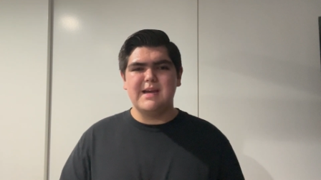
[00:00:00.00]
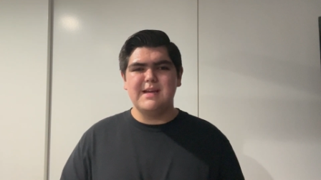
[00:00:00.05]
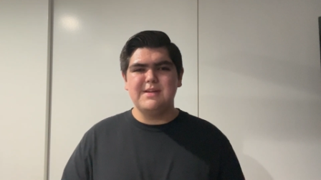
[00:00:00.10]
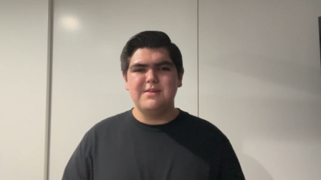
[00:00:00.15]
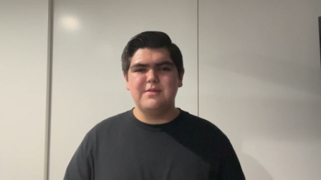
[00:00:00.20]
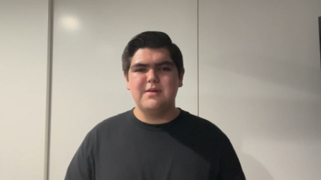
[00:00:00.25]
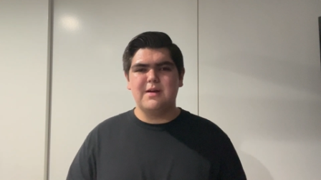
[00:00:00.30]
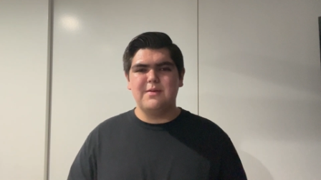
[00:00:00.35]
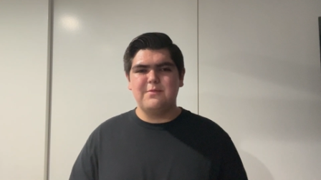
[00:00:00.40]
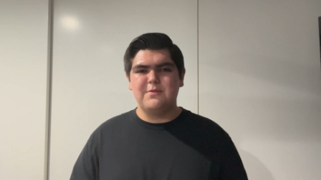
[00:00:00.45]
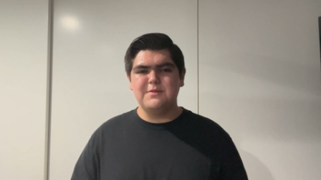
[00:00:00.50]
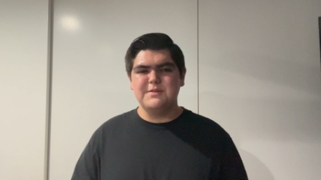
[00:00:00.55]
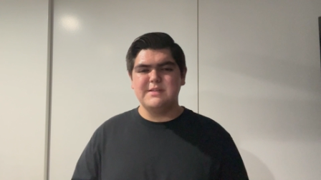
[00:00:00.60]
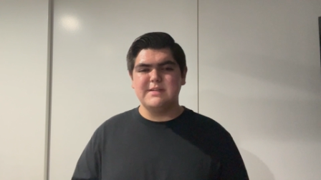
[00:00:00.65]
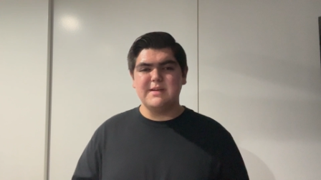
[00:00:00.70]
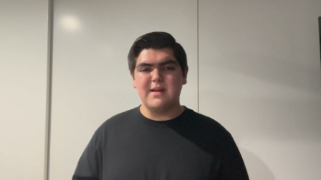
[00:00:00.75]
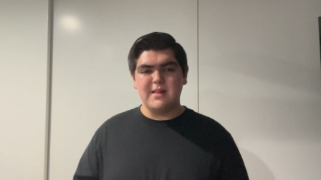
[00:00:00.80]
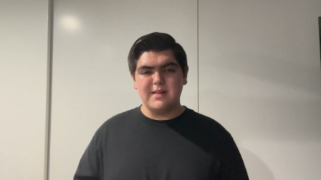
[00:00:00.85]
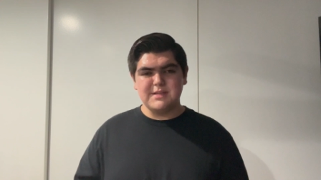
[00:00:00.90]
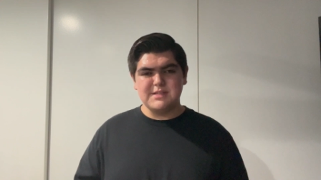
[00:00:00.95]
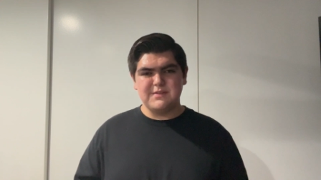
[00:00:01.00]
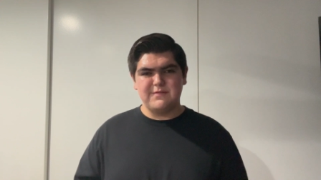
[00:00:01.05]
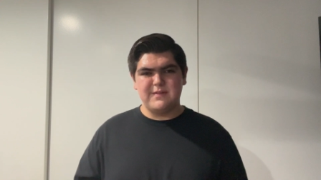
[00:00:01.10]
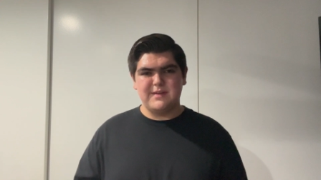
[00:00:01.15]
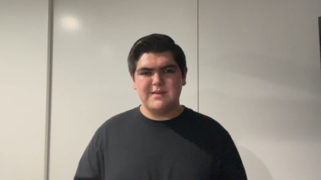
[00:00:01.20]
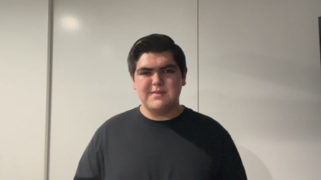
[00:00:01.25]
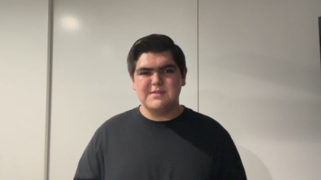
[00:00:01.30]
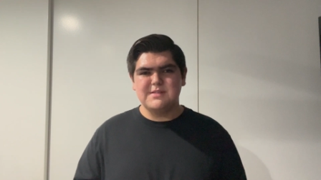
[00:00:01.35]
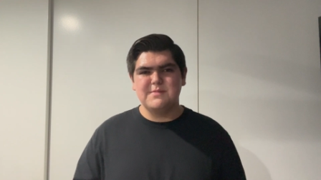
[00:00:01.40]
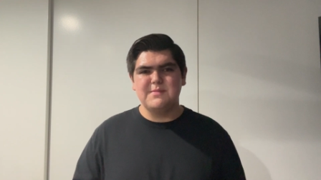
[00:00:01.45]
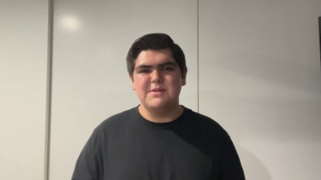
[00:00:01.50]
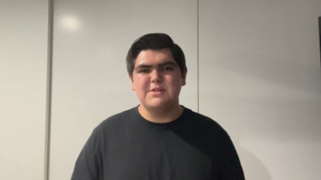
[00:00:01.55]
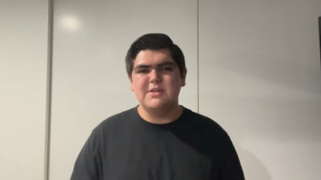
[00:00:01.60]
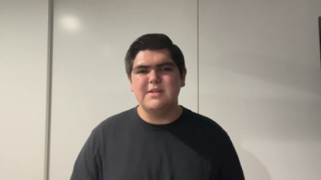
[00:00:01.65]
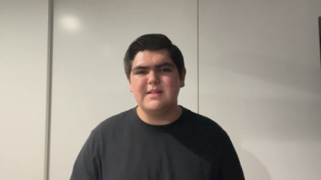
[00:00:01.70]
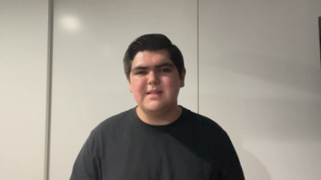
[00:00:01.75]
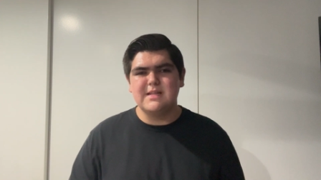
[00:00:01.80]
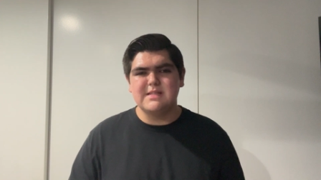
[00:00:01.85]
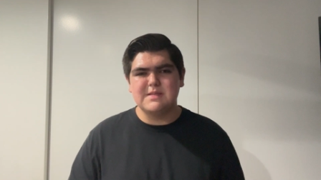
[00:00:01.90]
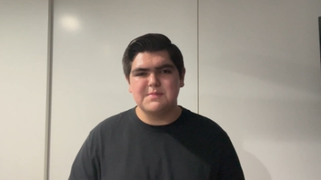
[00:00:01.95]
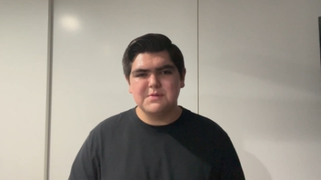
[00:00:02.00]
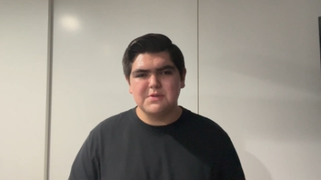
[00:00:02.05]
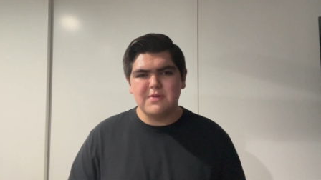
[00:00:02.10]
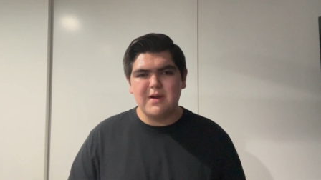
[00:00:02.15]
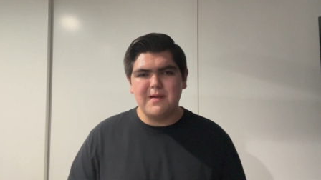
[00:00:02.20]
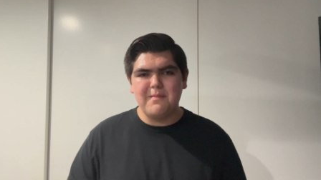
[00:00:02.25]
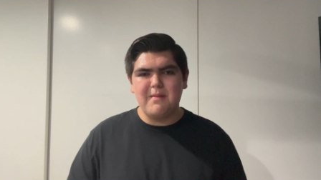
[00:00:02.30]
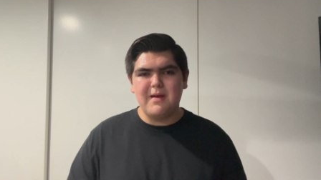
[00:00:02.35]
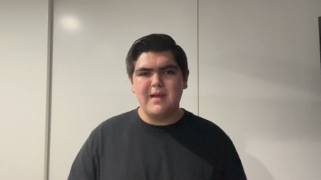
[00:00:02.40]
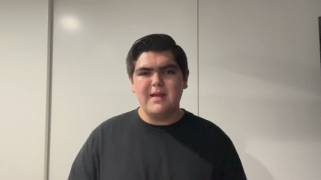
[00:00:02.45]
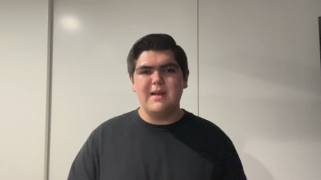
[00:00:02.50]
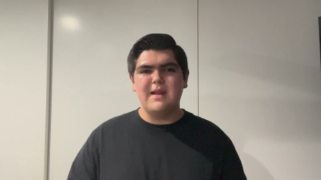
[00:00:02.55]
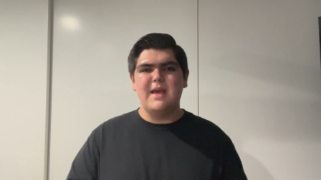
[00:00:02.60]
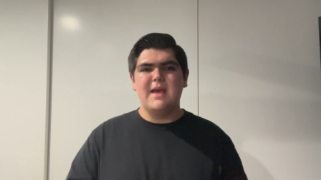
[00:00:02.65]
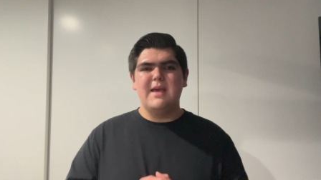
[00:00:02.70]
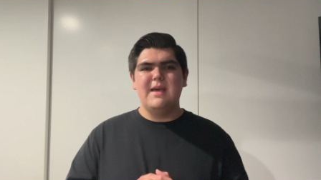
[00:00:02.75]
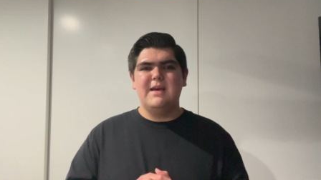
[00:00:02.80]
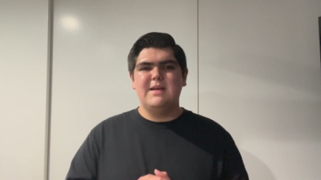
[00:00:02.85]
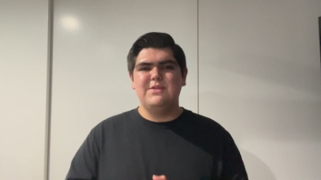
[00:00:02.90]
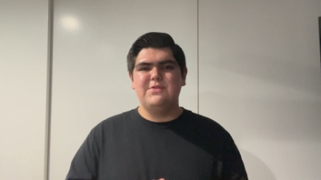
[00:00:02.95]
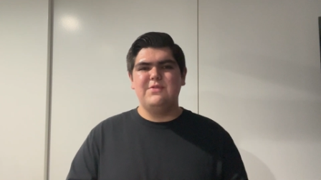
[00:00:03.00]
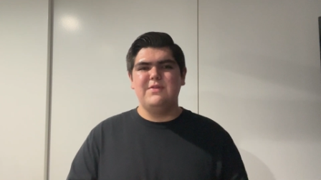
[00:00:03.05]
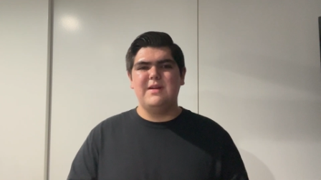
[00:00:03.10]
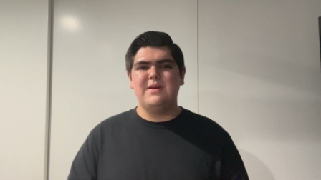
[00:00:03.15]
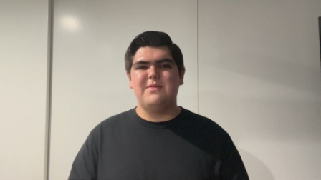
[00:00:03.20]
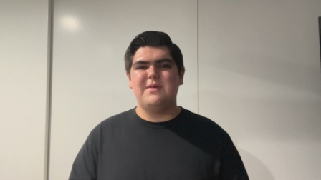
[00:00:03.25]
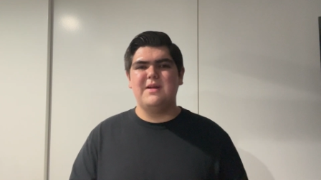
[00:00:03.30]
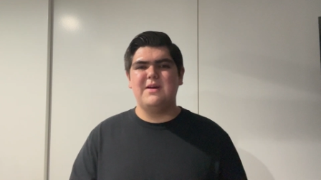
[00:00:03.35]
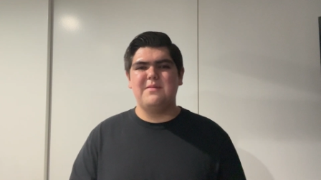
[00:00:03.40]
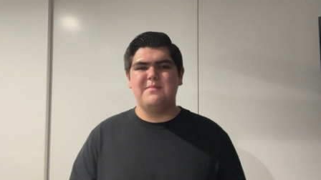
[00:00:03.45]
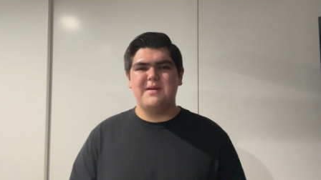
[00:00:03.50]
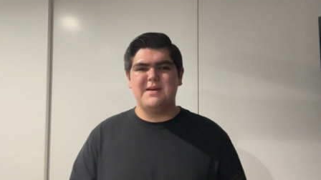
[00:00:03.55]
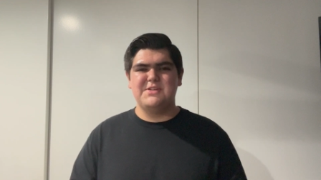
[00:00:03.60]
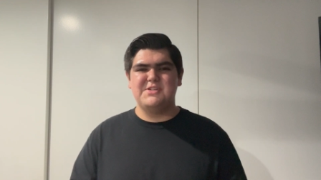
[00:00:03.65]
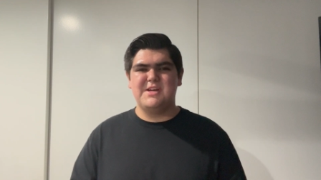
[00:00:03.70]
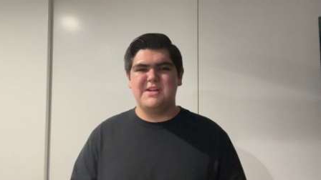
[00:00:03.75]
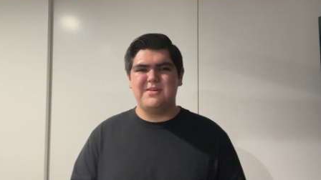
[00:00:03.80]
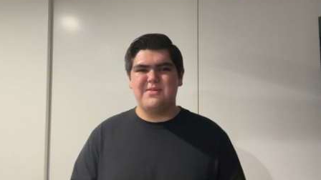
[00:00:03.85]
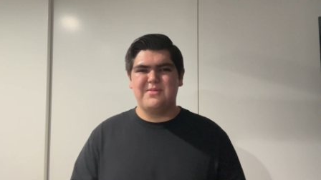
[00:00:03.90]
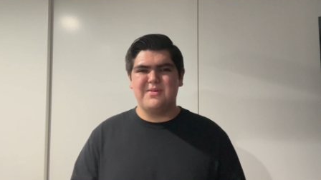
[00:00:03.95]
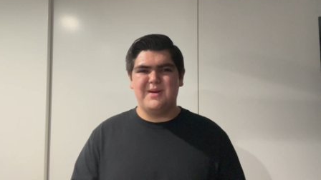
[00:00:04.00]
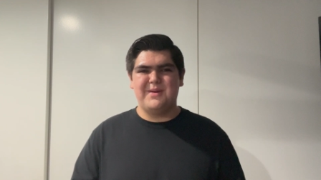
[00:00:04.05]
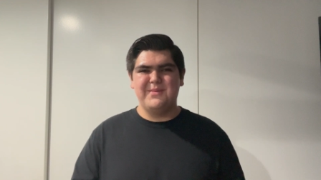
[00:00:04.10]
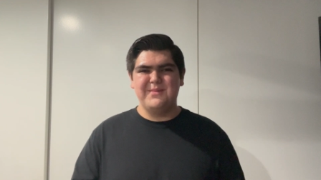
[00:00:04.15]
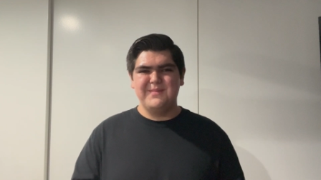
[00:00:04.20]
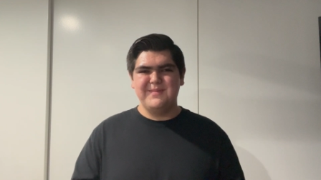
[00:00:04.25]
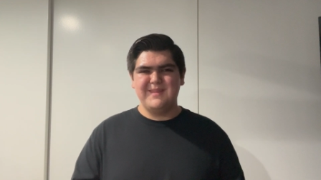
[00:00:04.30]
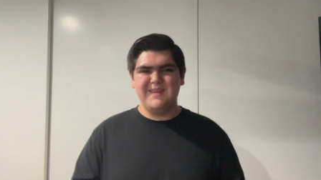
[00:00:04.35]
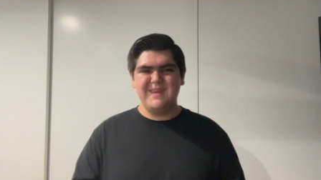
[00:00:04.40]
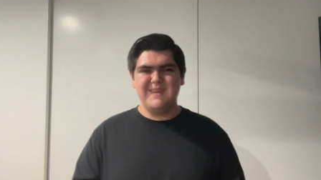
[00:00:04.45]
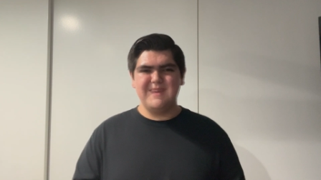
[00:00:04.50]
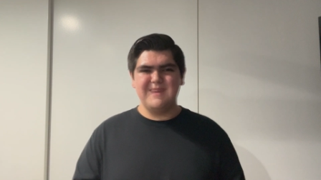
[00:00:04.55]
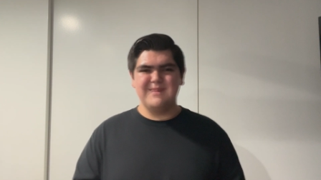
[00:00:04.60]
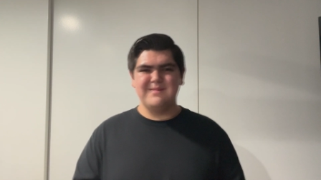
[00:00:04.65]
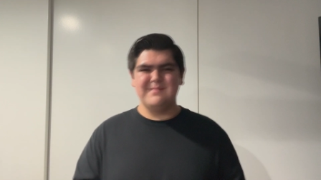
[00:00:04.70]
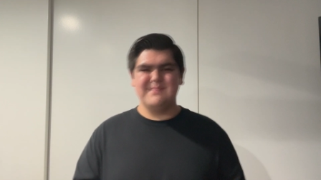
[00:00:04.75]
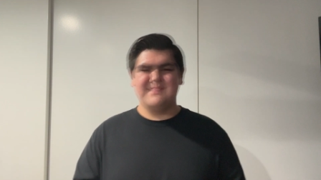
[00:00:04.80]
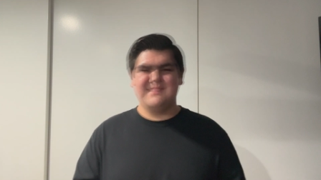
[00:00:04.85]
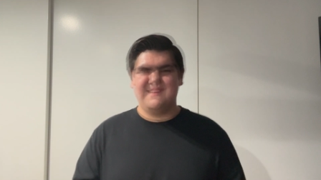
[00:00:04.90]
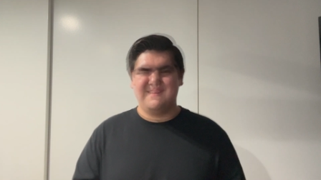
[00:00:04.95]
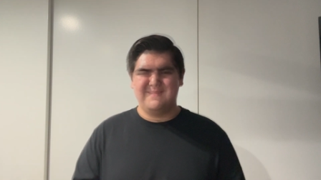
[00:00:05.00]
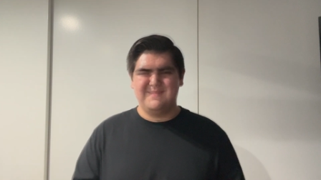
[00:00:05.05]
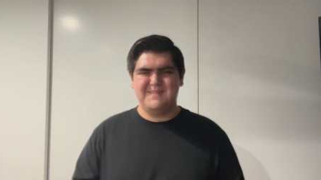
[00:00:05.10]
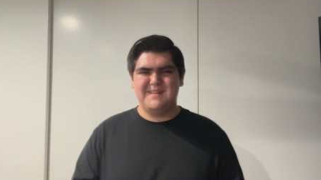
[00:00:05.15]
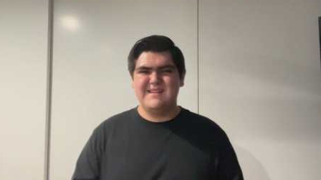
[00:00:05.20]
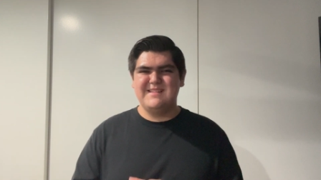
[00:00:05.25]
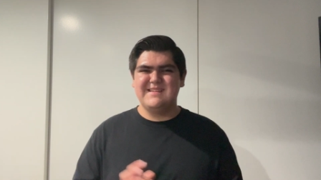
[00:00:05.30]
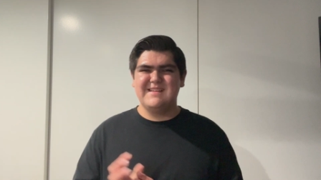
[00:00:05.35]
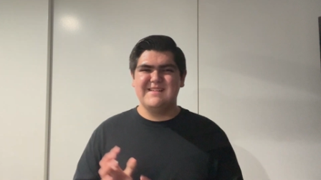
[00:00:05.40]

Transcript: I do helpful technology videos, so make sure you hit that subscribe button and through it would help my channel grow. Thank you. So let's